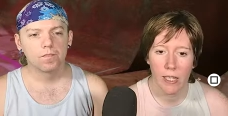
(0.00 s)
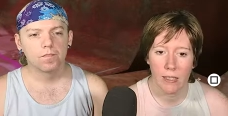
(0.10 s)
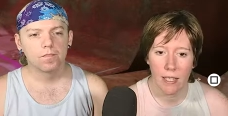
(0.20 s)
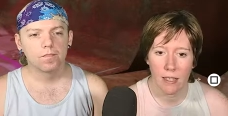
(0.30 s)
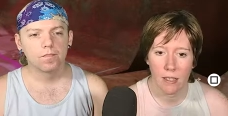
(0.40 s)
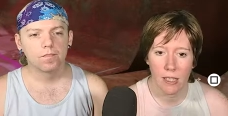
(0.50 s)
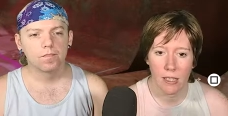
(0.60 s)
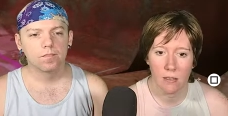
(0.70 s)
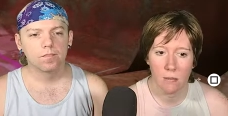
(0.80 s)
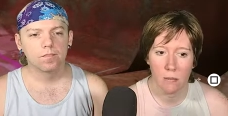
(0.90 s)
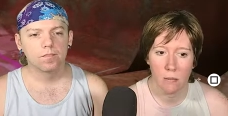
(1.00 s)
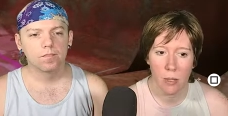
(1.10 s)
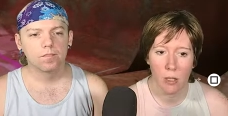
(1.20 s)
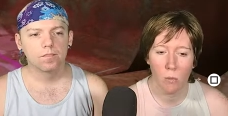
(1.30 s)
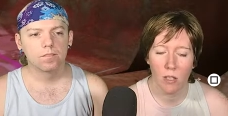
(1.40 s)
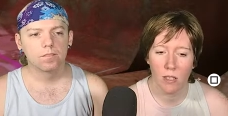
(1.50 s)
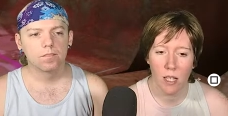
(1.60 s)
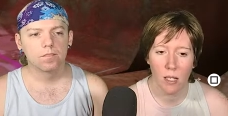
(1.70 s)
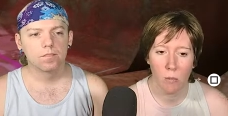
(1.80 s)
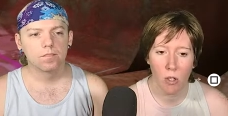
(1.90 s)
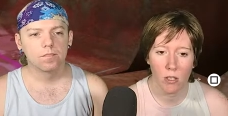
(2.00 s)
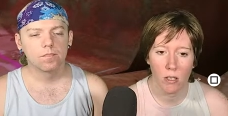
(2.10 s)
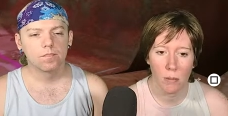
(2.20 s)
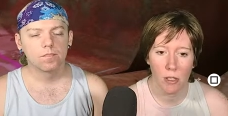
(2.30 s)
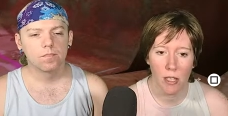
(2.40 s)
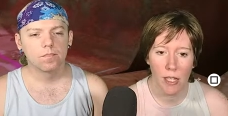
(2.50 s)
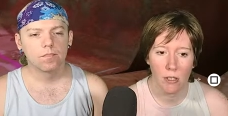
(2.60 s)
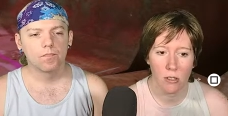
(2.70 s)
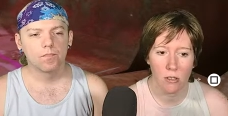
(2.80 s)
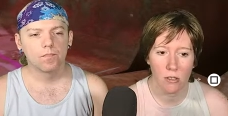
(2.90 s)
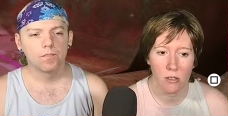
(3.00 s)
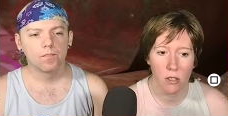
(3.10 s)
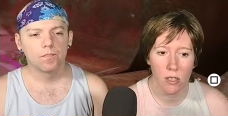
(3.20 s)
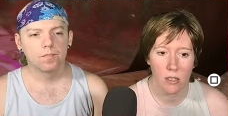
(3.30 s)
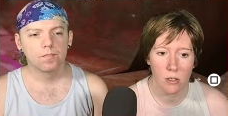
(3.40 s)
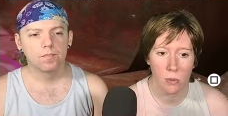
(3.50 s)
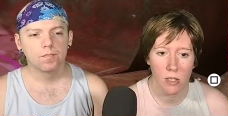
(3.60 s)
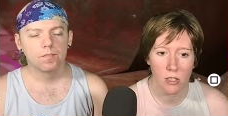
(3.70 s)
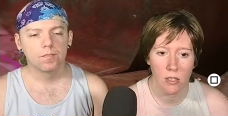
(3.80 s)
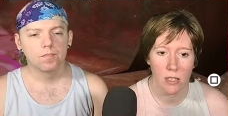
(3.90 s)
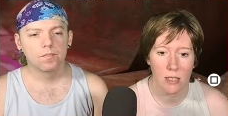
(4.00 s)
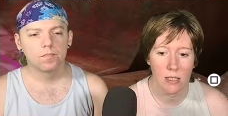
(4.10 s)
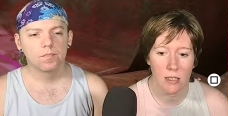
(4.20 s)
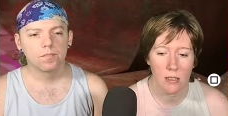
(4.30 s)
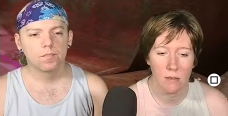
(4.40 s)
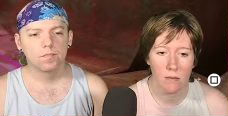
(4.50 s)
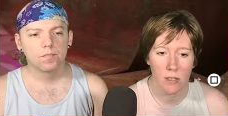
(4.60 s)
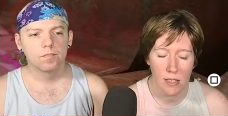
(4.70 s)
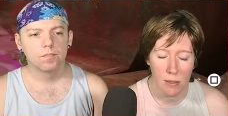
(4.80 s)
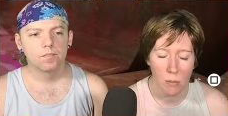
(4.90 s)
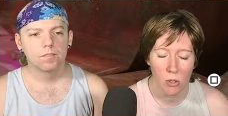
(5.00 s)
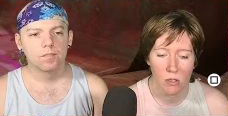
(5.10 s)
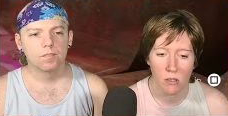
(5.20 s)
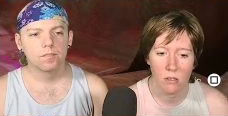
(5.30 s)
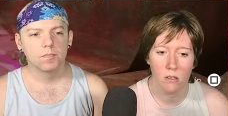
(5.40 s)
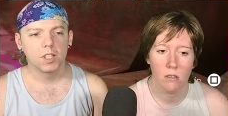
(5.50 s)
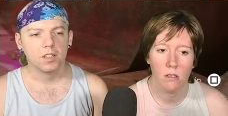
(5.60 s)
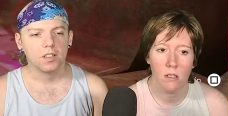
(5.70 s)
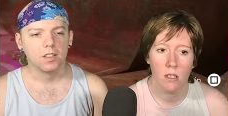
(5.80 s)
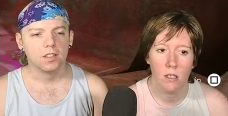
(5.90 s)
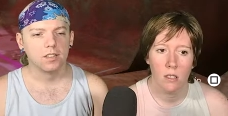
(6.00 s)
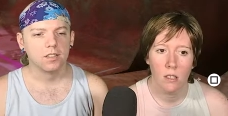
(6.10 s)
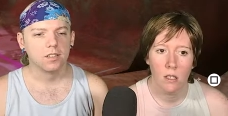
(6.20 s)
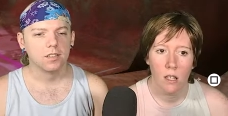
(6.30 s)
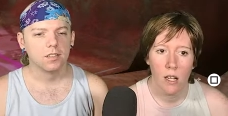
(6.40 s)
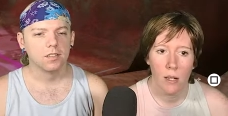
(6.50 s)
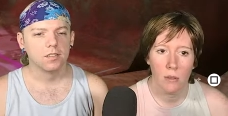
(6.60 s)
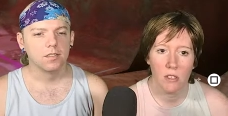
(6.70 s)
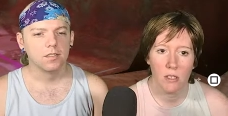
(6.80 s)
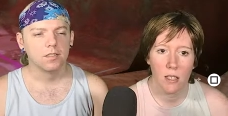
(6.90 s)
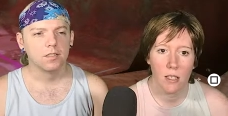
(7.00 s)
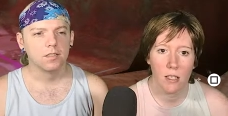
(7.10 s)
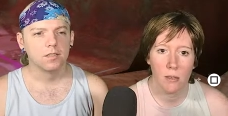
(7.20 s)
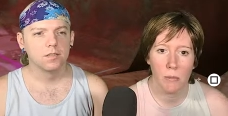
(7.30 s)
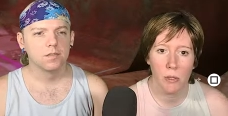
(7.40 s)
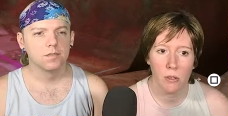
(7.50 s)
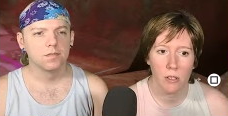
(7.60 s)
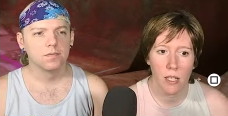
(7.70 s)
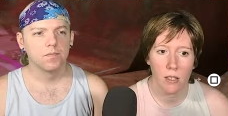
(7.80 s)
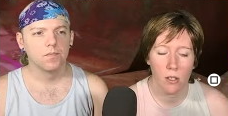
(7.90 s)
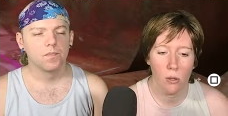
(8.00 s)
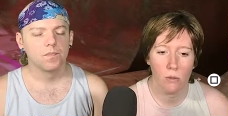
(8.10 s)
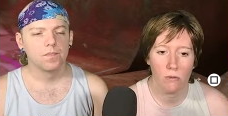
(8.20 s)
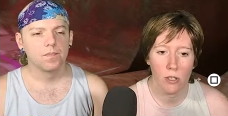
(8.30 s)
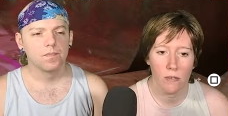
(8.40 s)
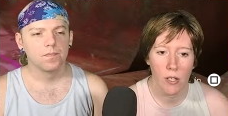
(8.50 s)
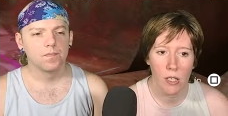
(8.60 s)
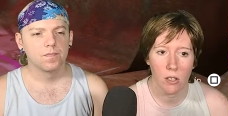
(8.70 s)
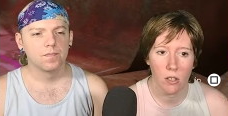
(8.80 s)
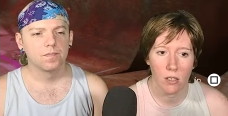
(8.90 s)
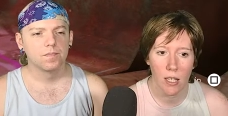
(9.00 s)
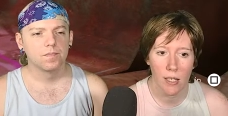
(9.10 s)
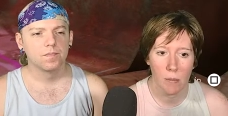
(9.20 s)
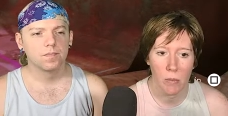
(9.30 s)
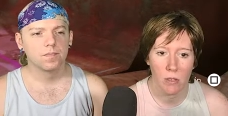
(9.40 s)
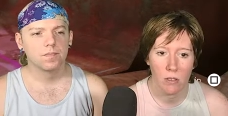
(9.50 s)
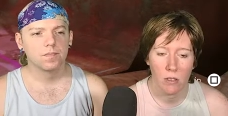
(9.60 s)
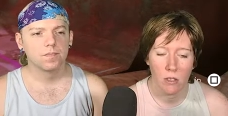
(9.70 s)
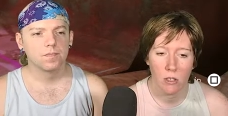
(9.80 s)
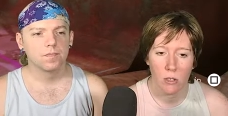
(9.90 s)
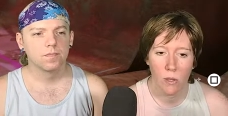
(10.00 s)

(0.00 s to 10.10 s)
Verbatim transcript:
Speaker 1: exactly, but at one time all the communications started to switch to these system- symbols. Huh. I was stuck in a computer and alone for a very long time, so